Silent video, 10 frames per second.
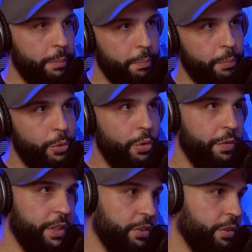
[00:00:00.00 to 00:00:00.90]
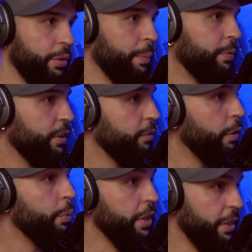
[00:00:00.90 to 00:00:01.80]
movie description of
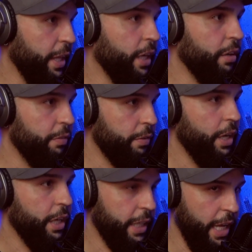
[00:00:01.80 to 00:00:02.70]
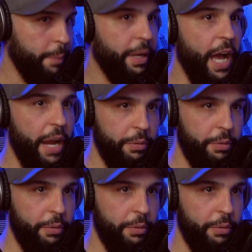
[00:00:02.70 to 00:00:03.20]
what we think of a gay guy,